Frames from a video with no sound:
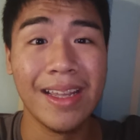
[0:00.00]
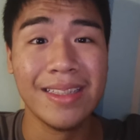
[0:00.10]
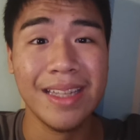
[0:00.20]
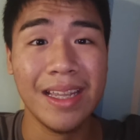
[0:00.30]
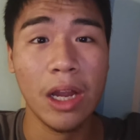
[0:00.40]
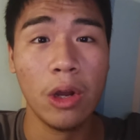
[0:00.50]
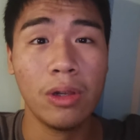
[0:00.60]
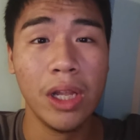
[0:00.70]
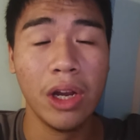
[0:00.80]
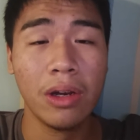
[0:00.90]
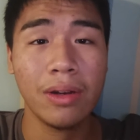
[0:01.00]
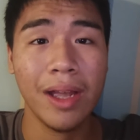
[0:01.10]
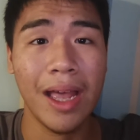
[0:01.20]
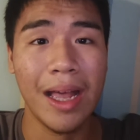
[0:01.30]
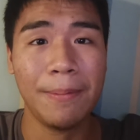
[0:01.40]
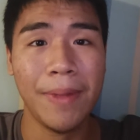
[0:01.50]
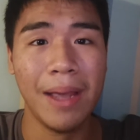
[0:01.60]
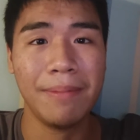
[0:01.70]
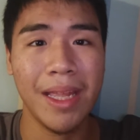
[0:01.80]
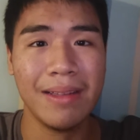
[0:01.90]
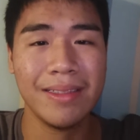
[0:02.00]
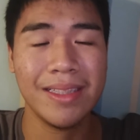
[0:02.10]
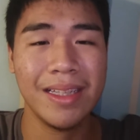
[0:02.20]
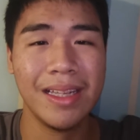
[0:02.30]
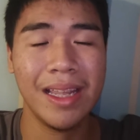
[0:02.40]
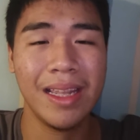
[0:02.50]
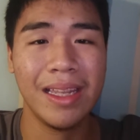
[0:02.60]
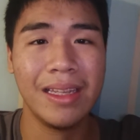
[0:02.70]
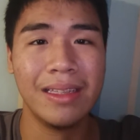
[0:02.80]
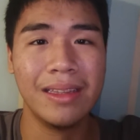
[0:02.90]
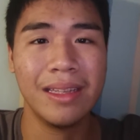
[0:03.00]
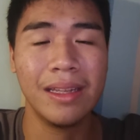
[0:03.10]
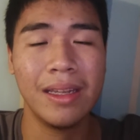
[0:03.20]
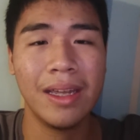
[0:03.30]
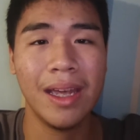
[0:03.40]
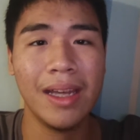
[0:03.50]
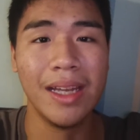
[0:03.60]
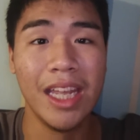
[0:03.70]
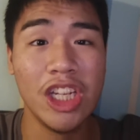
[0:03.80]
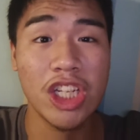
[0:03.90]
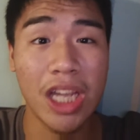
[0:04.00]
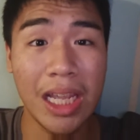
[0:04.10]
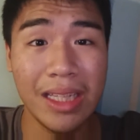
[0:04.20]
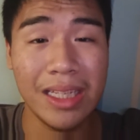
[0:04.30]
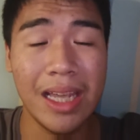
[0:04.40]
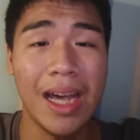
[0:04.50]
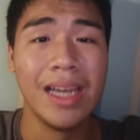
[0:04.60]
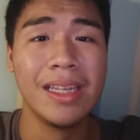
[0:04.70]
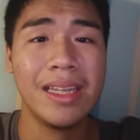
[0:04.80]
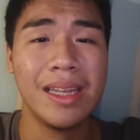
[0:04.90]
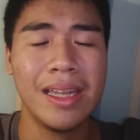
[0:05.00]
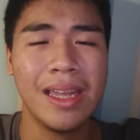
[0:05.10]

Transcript: like I said earlier, I'm now studying in HKDI,